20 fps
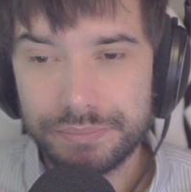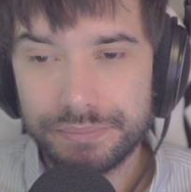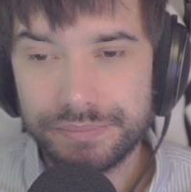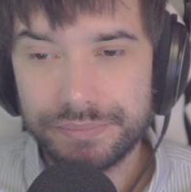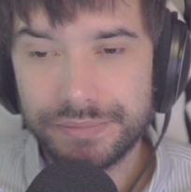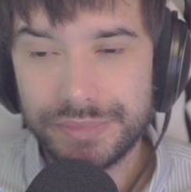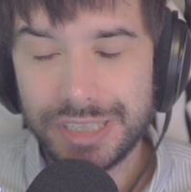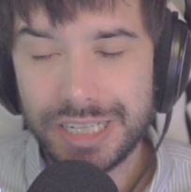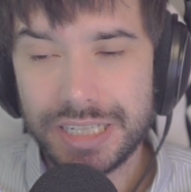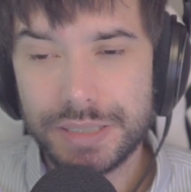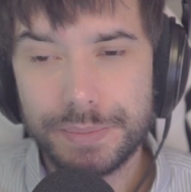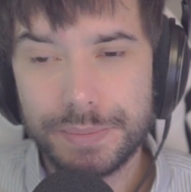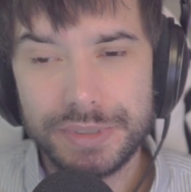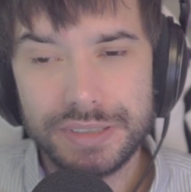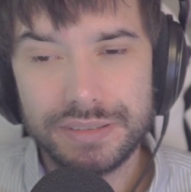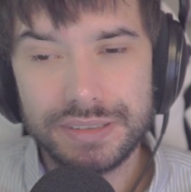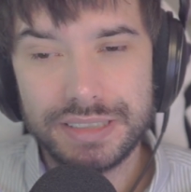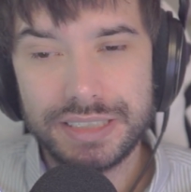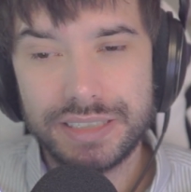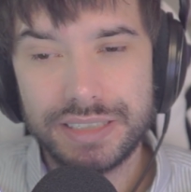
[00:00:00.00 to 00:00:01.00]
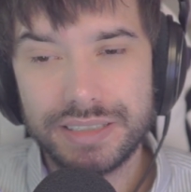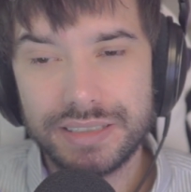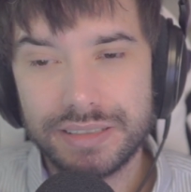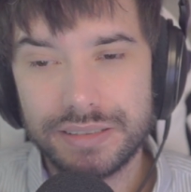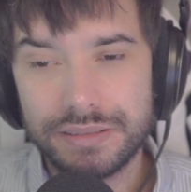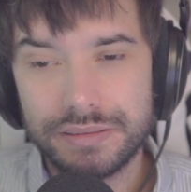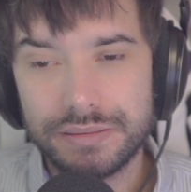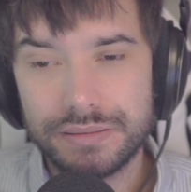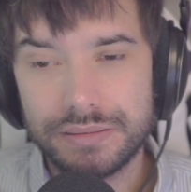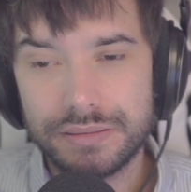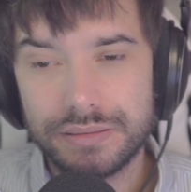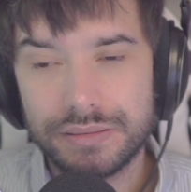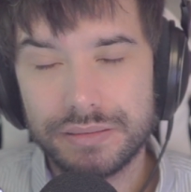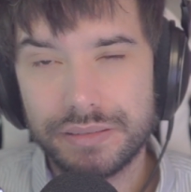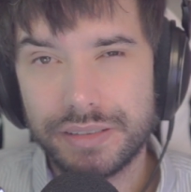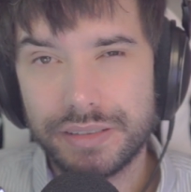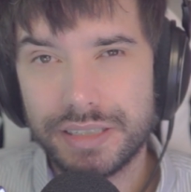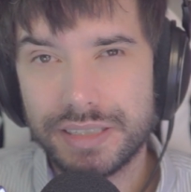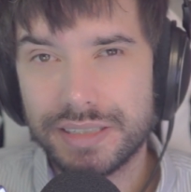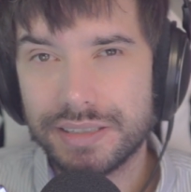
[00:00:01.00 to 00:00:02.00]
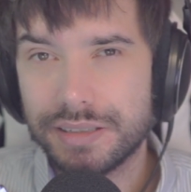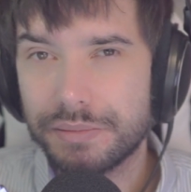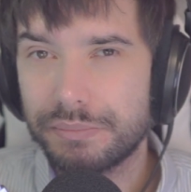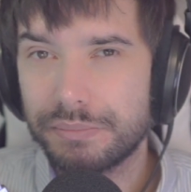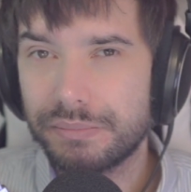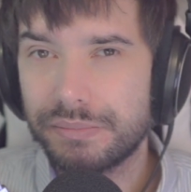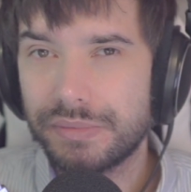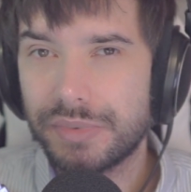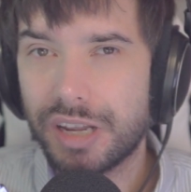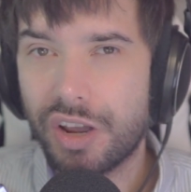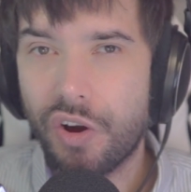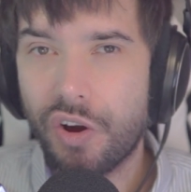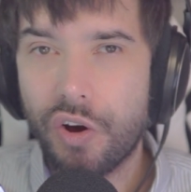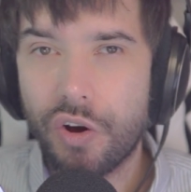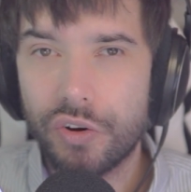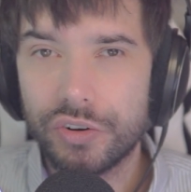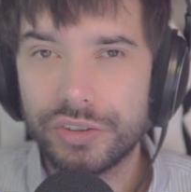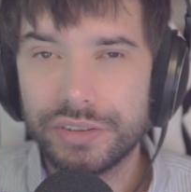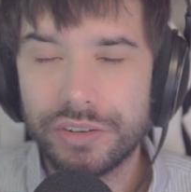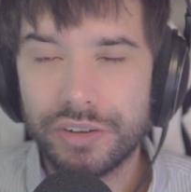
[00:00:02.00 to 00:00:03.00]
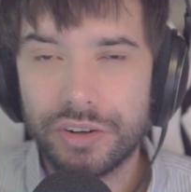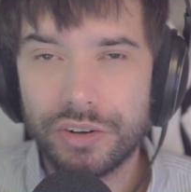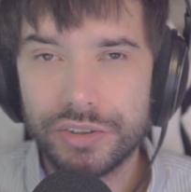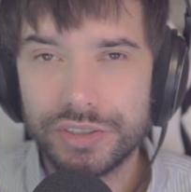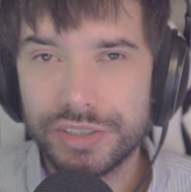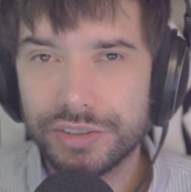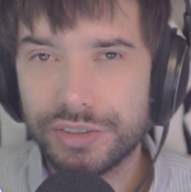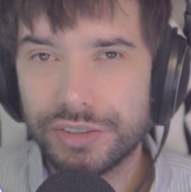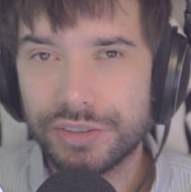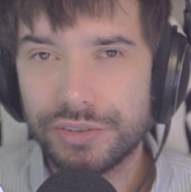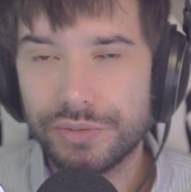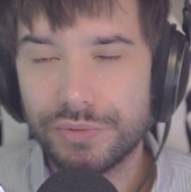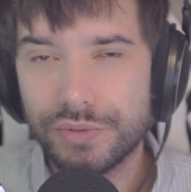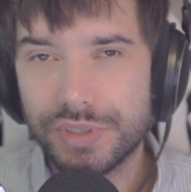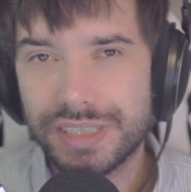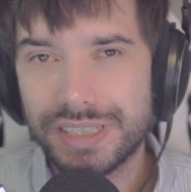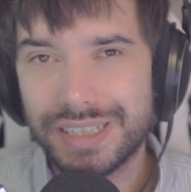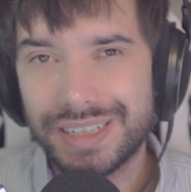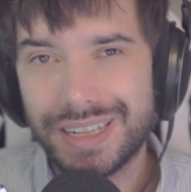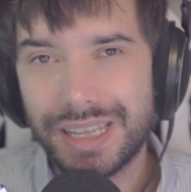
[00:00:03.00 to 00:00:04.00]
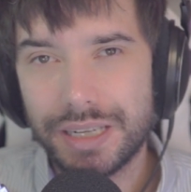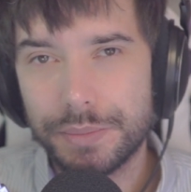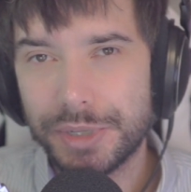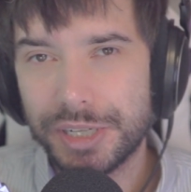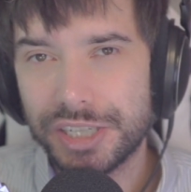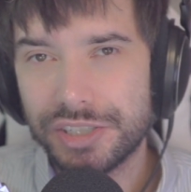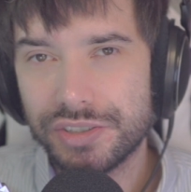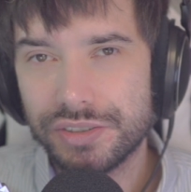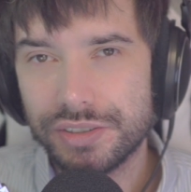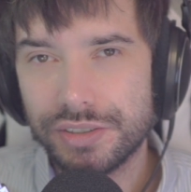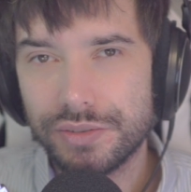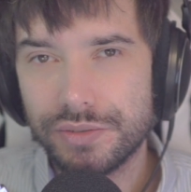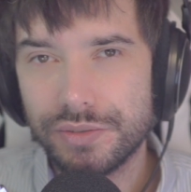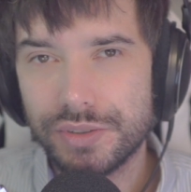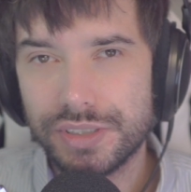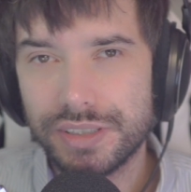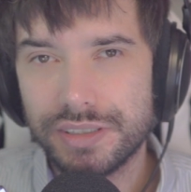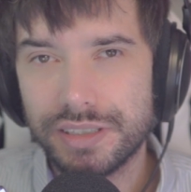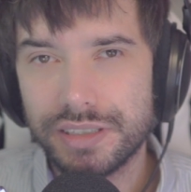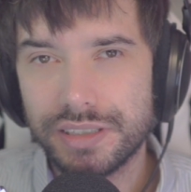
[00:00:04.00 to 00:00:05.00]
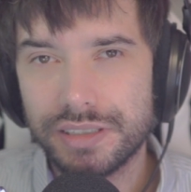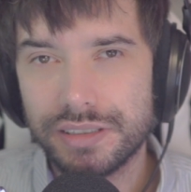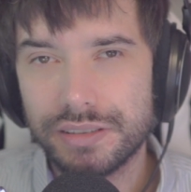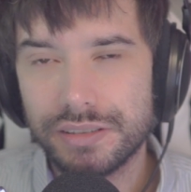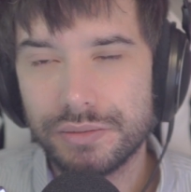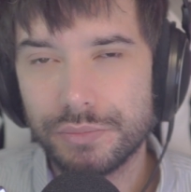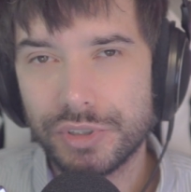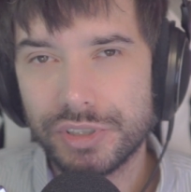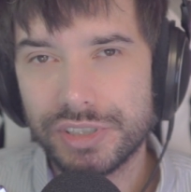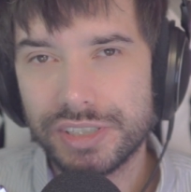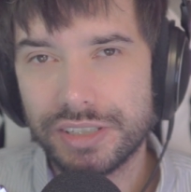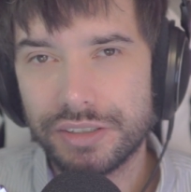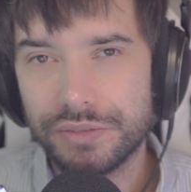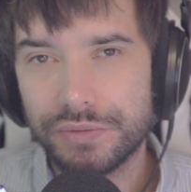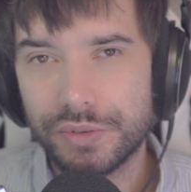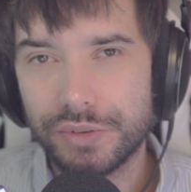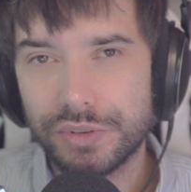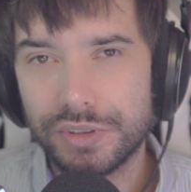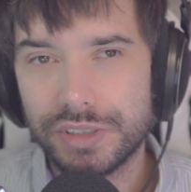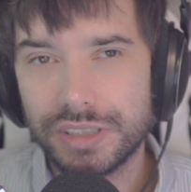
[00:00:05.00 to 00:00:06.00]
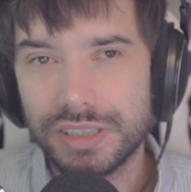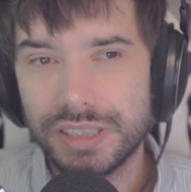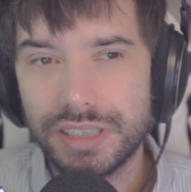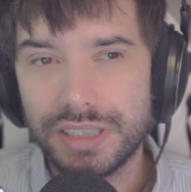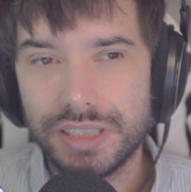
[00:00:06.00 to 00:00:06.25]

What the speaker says: last but not least, there's some audio cues and animation cues you can watch out for.